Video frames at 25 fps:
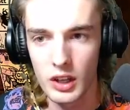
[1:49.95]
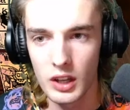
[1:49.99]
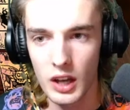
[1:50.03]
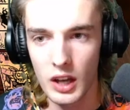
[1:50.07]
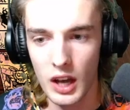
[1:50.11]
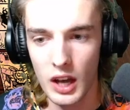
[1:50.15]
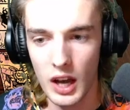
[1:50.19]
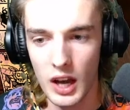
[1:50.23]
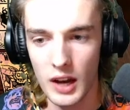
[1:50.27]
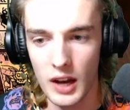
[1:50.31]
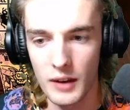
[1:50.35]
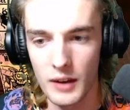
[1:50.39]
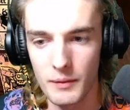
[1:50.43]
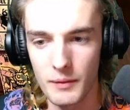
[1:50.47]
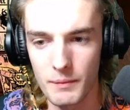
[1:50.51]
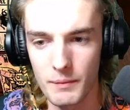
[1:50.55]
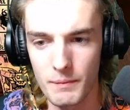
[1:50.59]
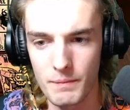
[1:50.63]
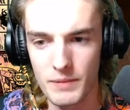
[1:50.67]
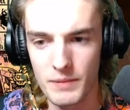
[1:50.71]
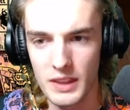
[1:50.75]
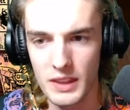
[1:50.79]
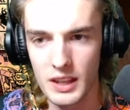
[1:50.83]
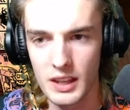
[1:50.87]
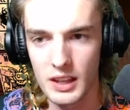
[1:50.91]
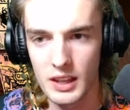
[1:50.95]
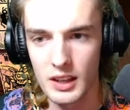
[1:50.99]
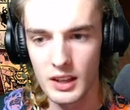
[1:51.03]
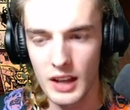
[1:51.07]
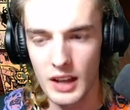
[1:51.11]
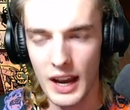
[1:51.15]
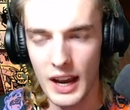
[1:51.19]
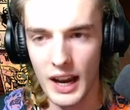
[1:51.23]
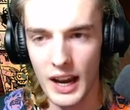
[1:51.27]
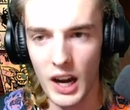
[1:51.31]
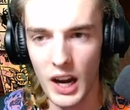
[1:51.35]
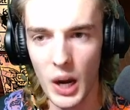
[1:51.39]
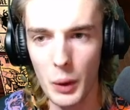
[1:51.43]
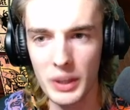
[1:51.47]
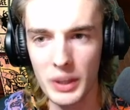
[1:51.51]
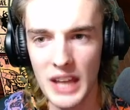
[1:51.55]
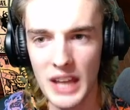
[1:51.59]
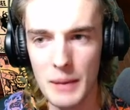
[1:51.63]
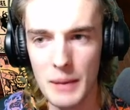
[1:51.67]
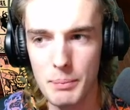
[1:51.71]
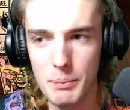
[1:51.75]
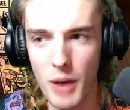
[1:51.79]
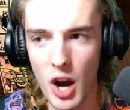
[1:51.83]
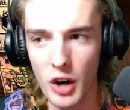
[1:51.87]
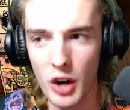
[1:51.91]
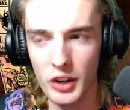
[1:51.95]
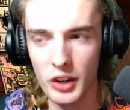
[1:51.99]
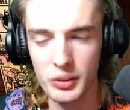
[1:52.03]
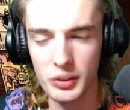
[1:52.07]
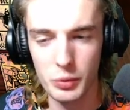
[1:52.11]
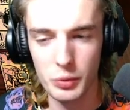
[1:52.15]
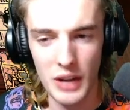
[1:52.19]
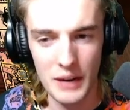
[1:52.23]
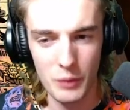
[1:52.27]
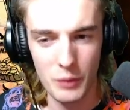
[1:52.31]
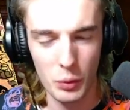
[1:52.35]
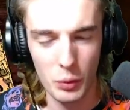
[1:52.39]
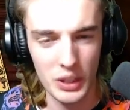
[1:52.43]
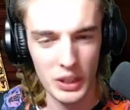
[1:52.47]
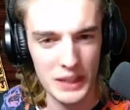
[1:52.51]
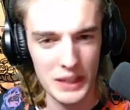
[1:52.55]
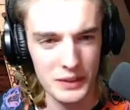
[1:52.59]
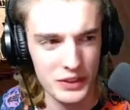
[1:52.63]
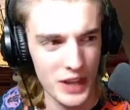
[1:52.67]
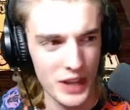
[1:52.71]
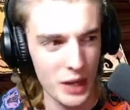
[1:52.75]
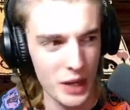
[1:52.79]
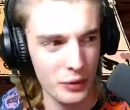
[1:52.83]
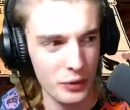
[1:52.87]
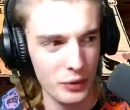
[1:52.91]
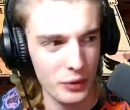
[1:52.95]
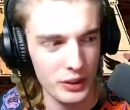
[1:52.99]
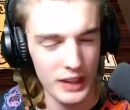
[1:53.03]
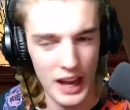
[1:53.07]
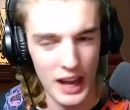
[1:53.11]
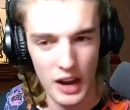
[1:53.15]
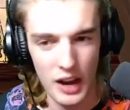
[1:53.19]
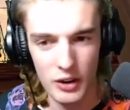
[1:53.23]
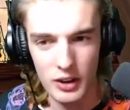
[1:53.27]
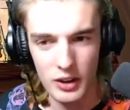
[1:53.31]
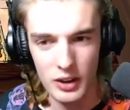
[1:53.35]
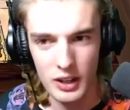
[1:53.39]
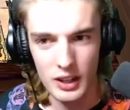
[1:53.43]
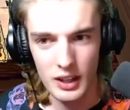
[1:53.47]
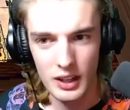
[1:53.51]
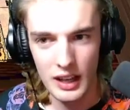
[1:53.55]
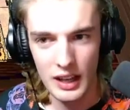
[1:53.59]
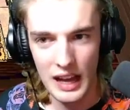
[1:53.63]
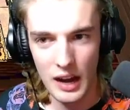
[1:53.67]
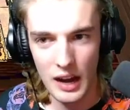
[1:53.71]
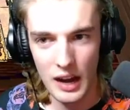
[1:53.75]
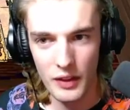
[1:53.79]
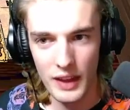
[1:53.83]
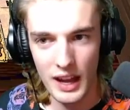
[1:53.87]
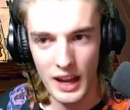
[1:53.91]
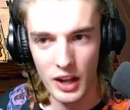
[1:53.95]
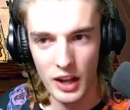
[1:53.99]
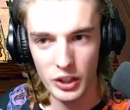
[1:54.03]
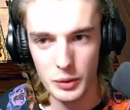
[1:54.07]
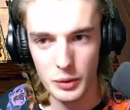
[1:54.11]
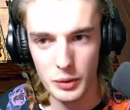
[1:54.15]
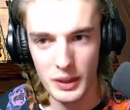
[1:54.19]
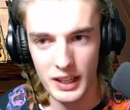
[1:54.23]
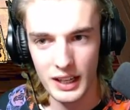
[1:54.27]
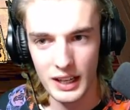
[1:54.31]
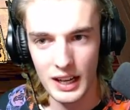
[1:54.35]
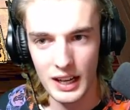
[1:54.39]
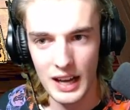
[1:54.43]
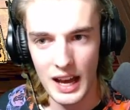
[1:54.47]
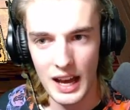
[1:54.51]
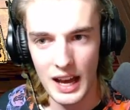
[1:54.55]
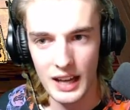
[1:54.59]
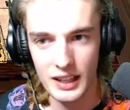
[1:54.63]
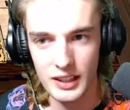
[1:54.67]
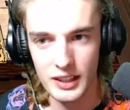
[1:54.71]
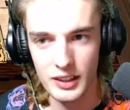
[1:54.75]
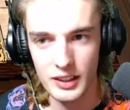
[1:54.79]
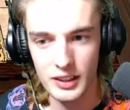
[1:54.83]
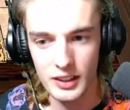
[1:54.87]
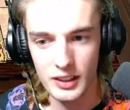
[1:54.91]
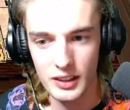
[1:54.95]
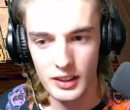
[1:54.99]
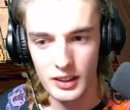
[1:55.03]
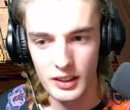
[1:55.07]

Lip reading: I don't know what that bar is, whatever. We'll leave it there for now. How the hell do I get it out of here?